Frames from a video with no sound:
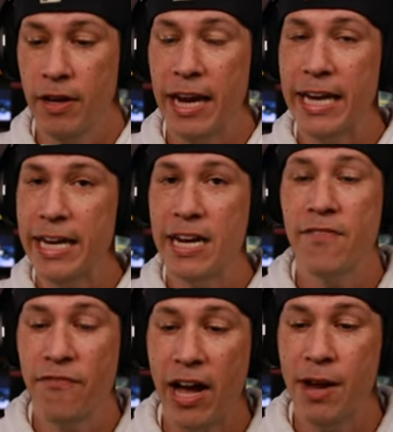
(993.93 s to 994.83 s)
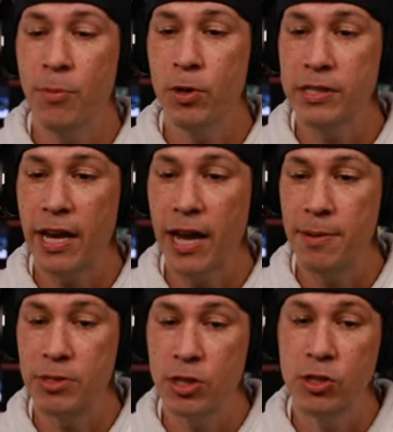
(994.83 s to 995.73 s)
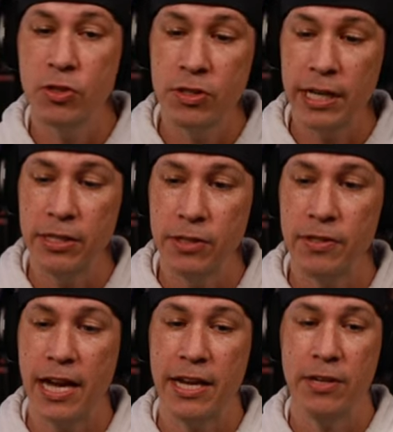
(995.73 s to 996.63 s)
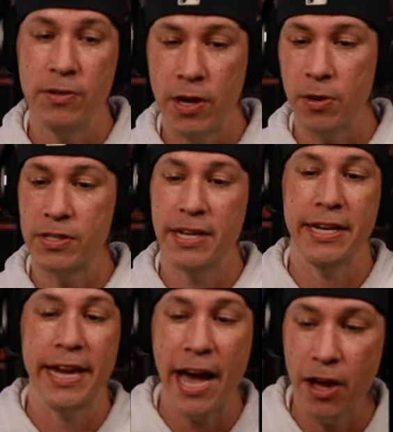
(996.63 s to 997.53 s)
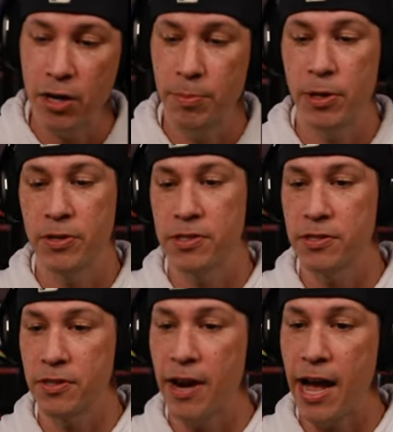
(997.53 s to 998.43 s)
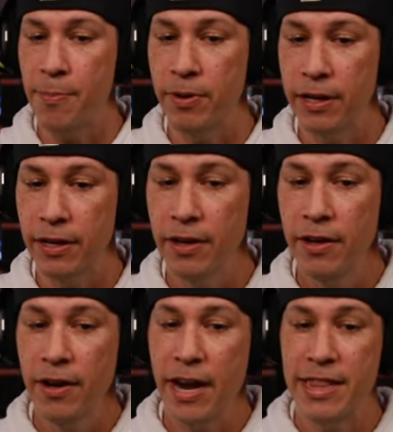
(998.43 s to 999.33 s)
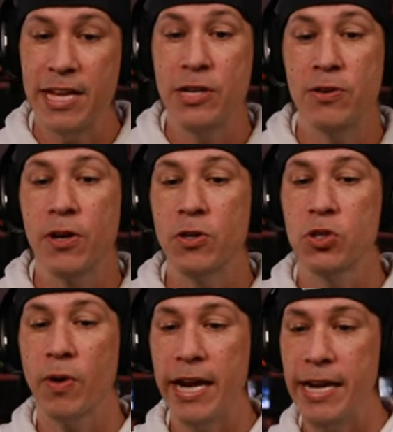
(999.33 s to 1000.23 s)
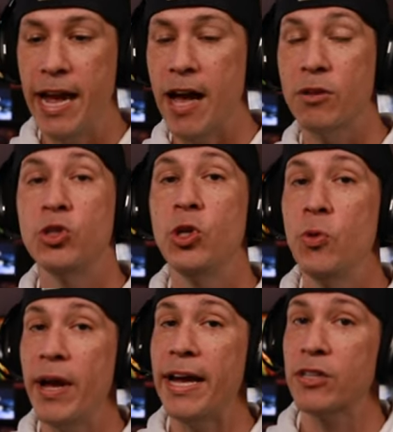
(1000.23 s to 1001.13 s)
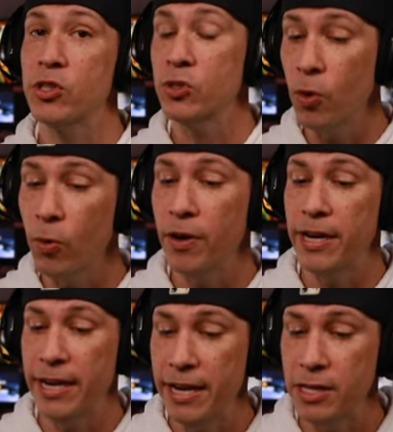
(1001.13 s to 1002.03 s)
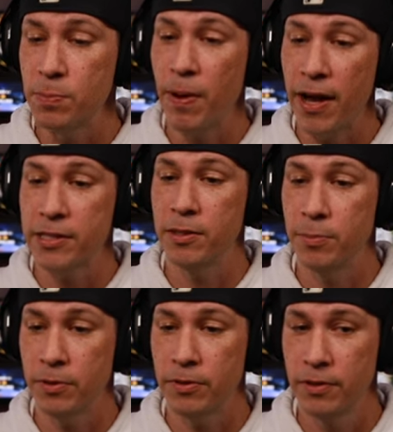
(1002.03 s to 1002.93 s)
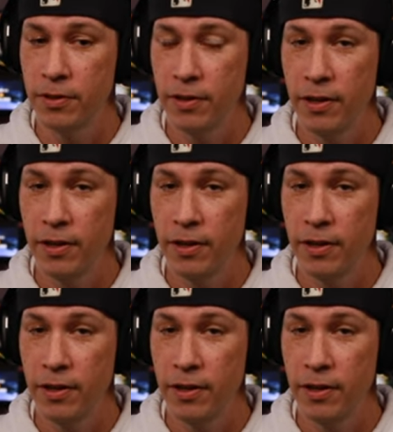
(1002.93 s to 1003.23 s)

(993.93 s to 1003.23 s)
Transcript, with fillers: I got to hit it five more times. And as soon as I do that, you notice encounter bonuses are happening. And then you notice right now, 2x scoring is possible.